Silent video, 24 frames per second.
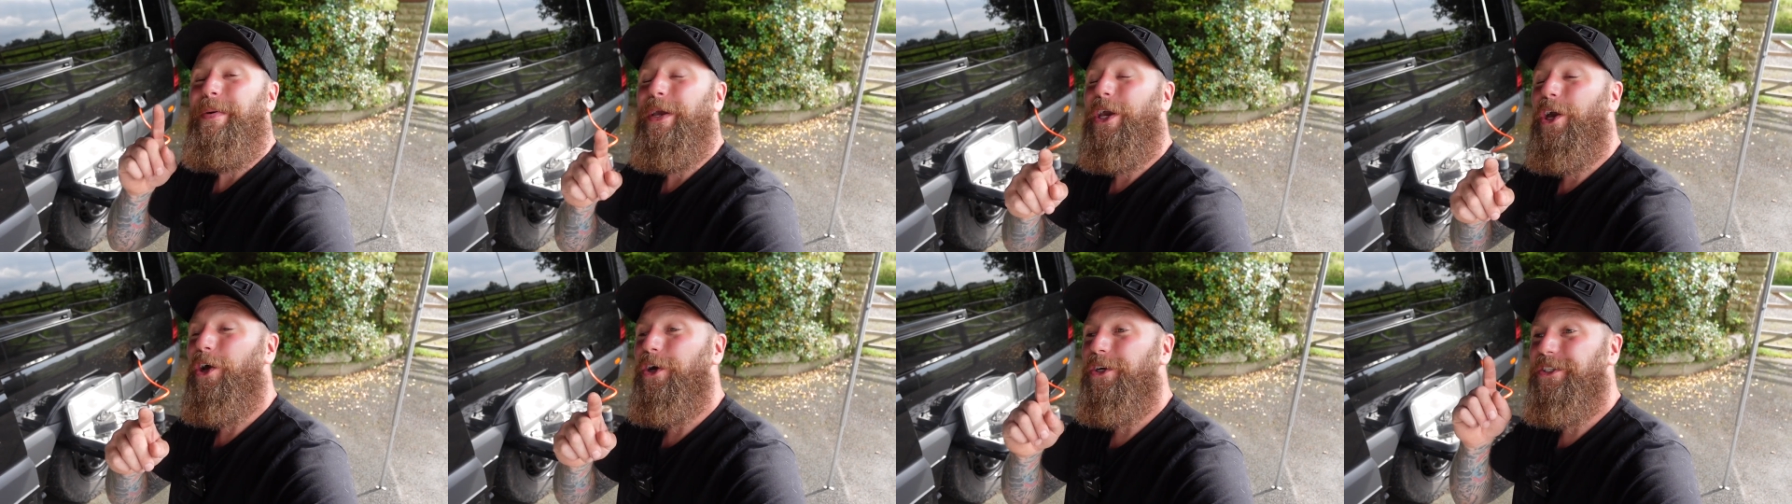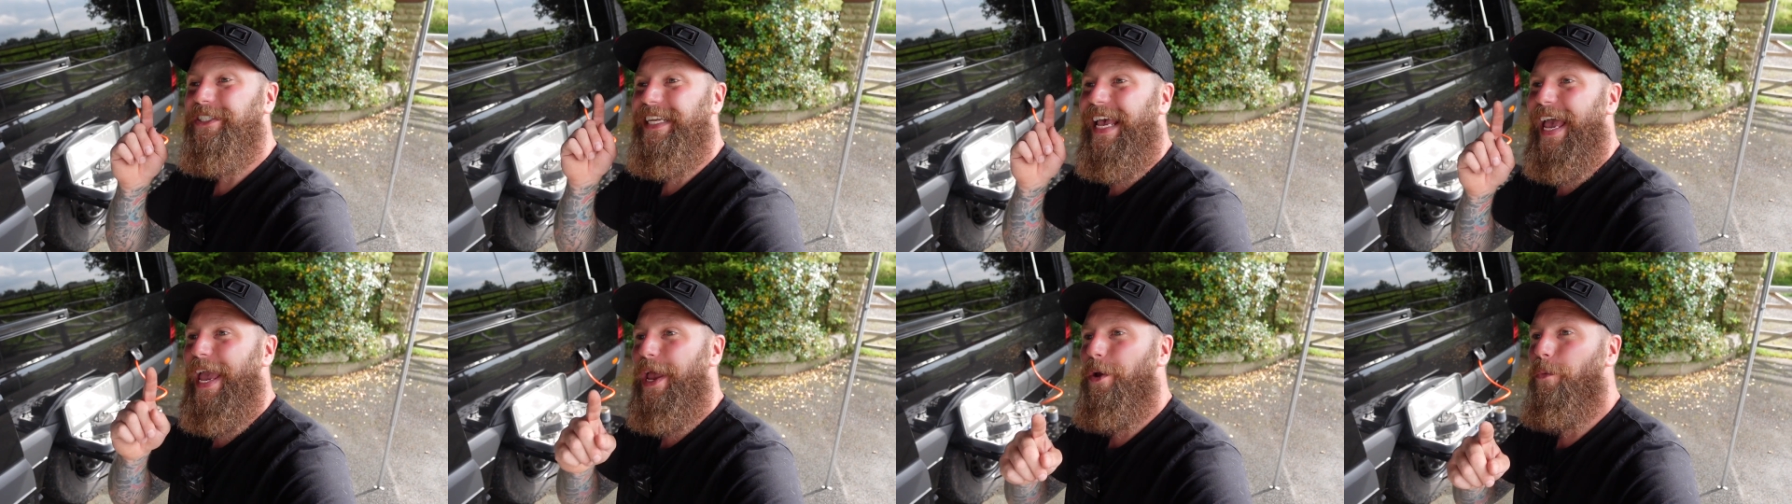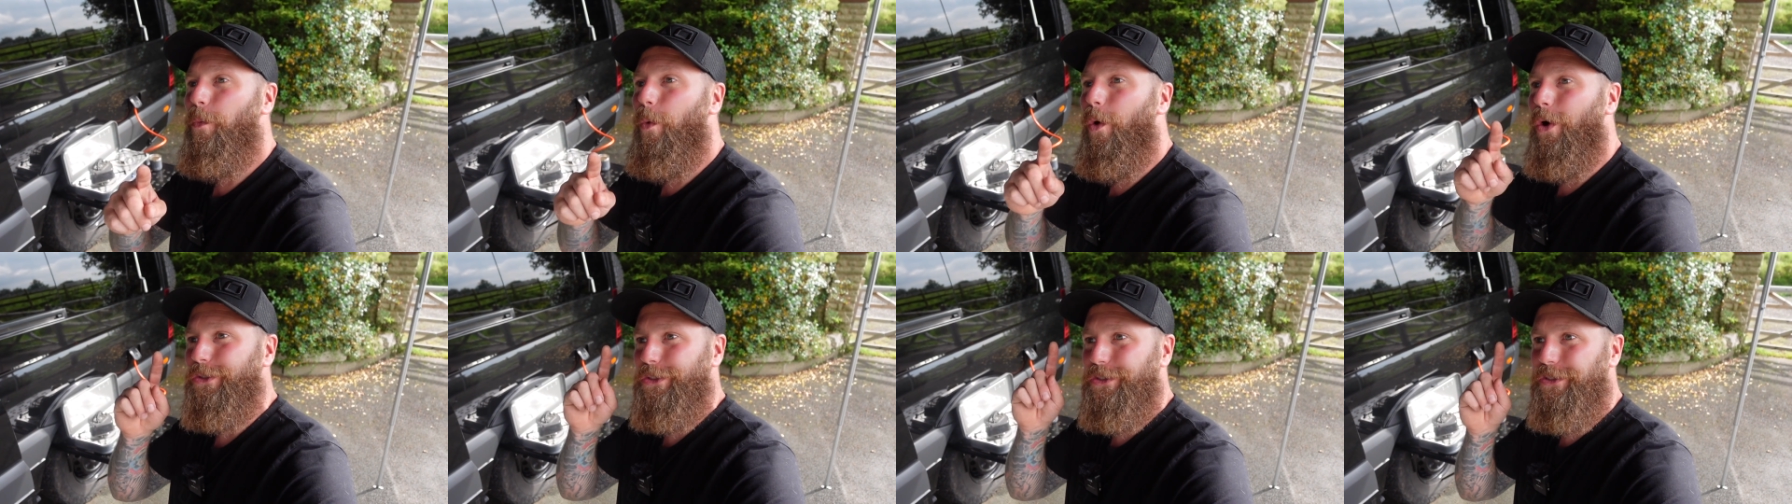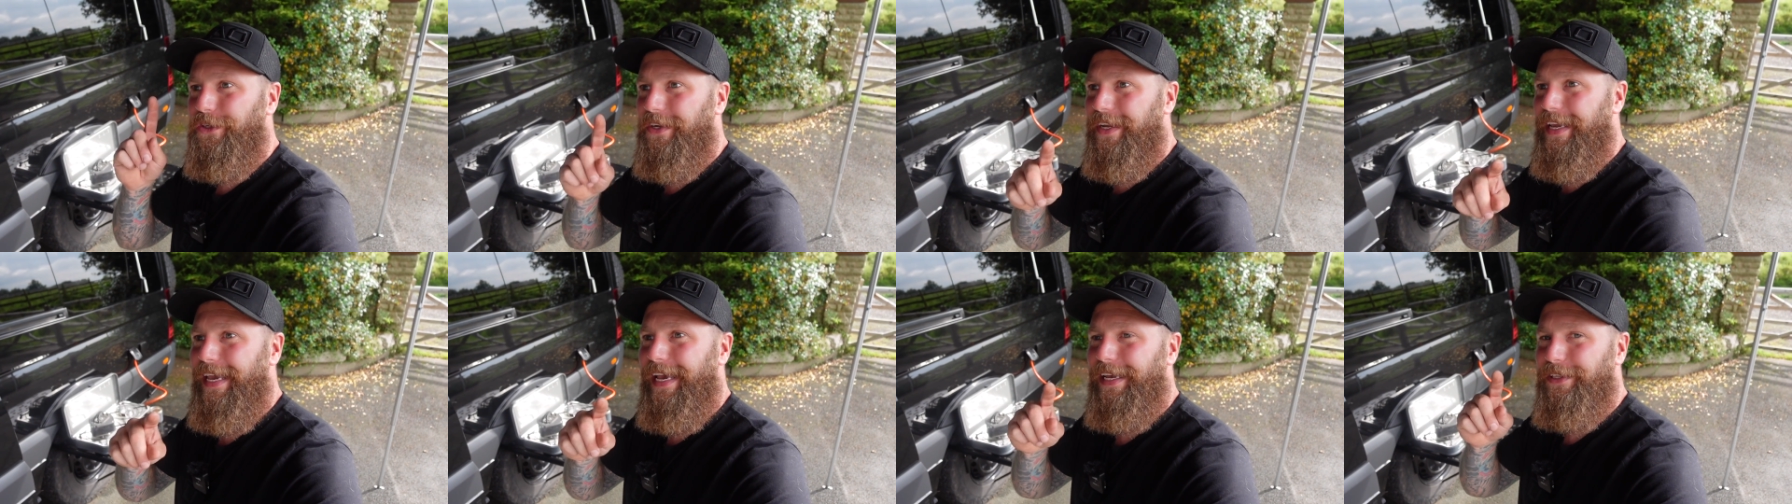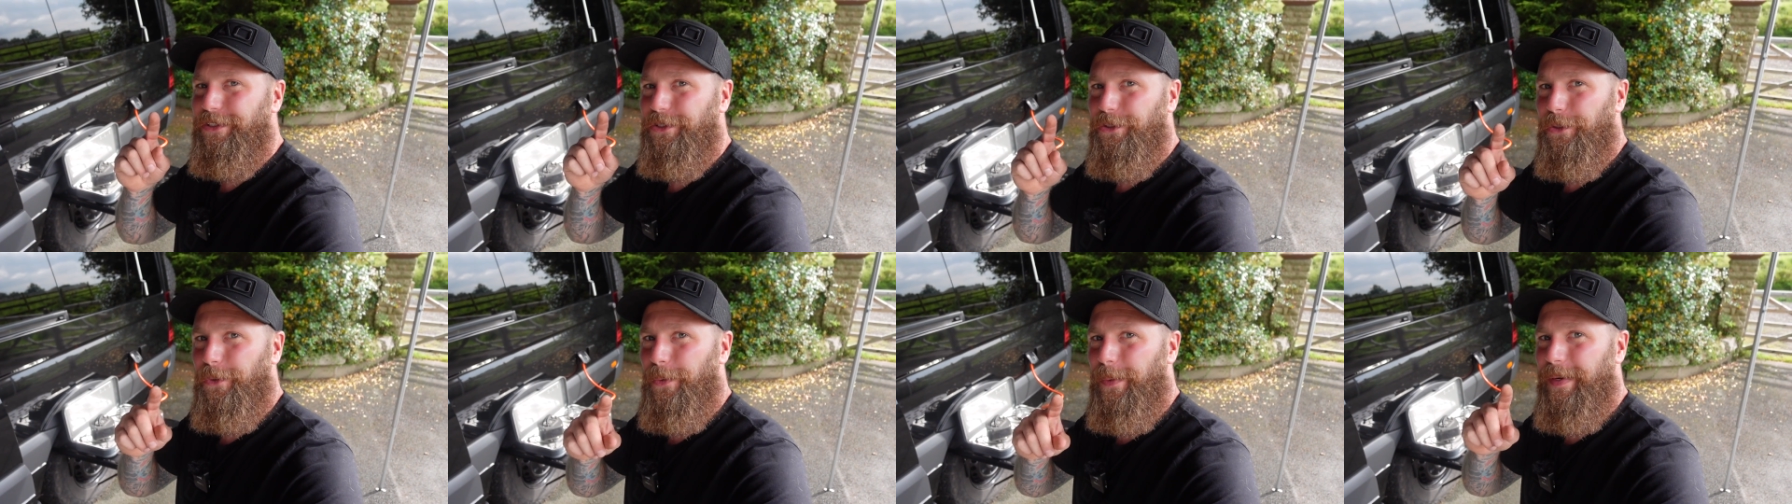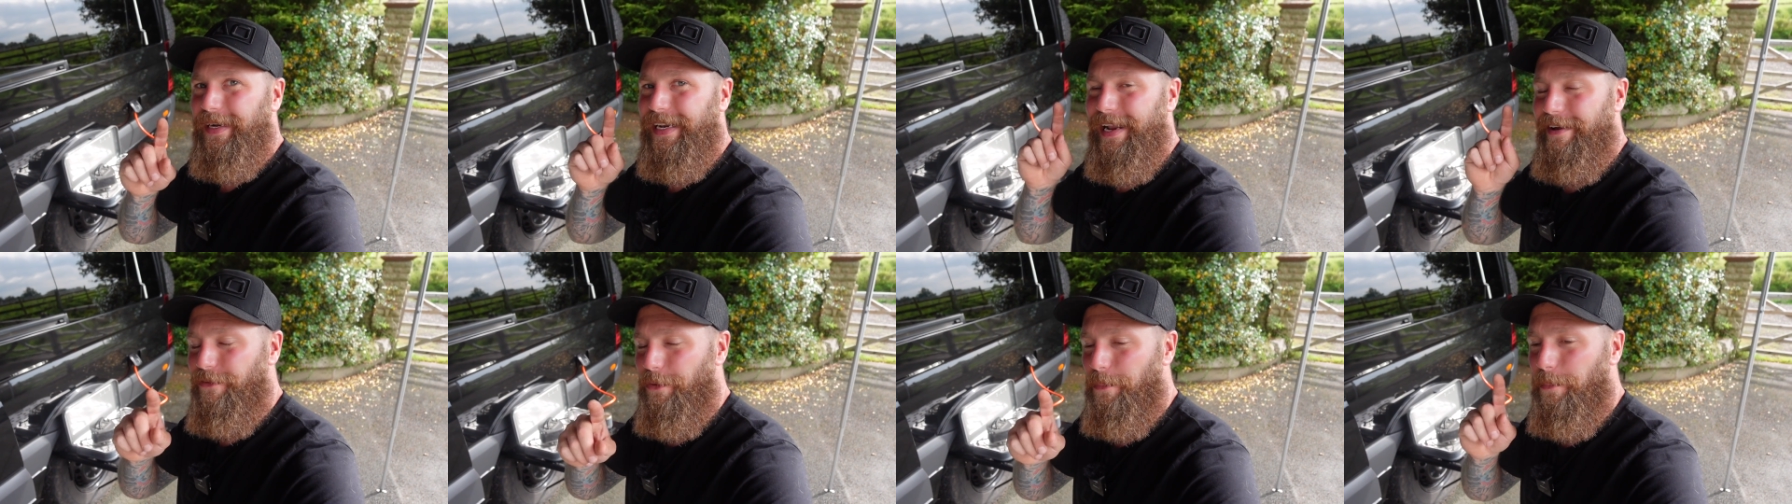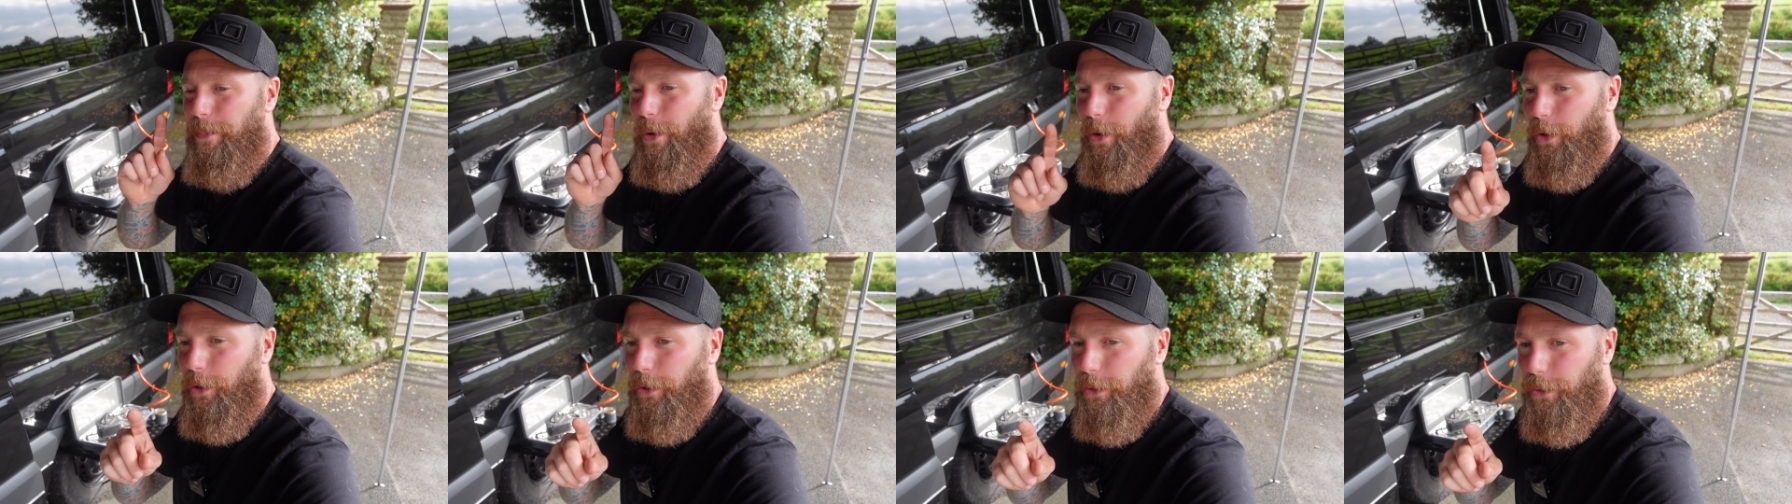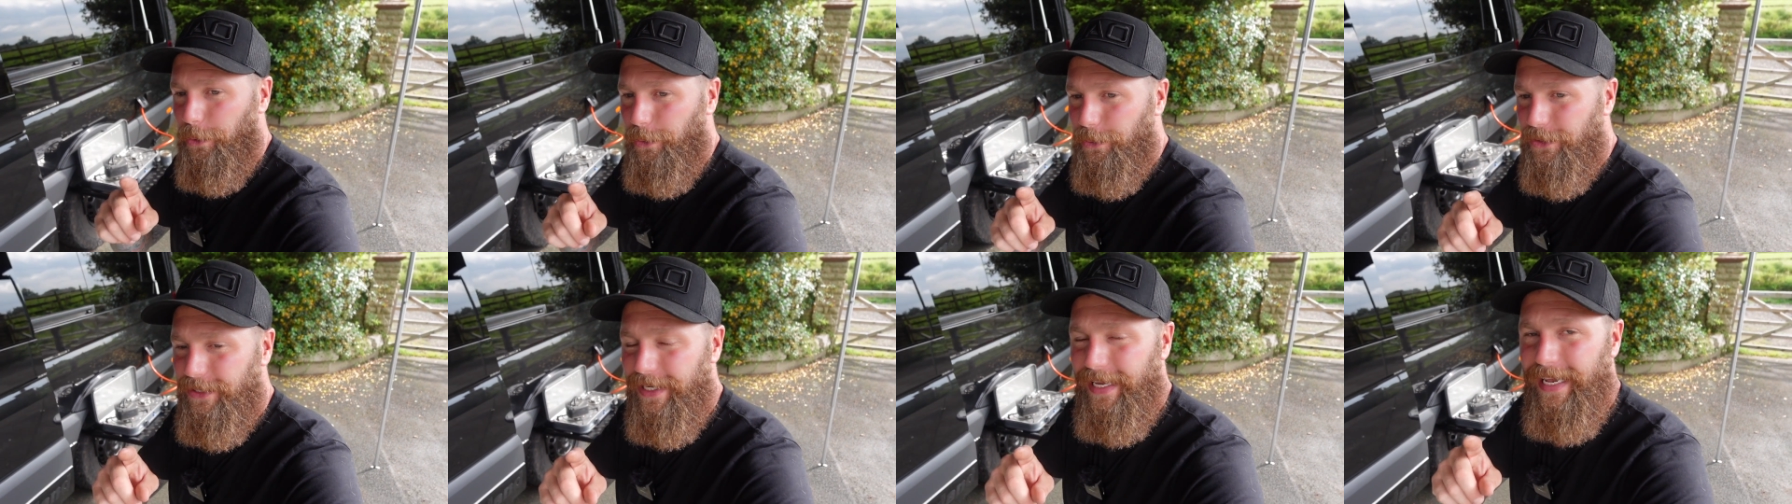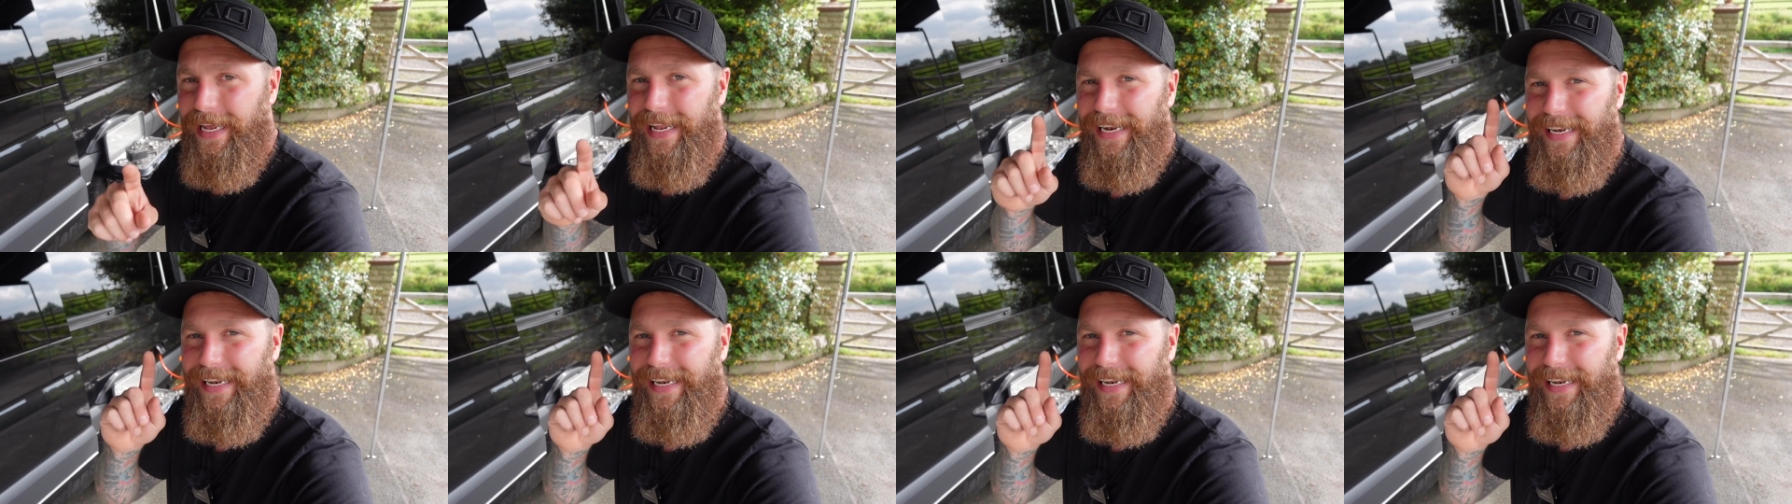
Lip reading: because a watched kettle never boils,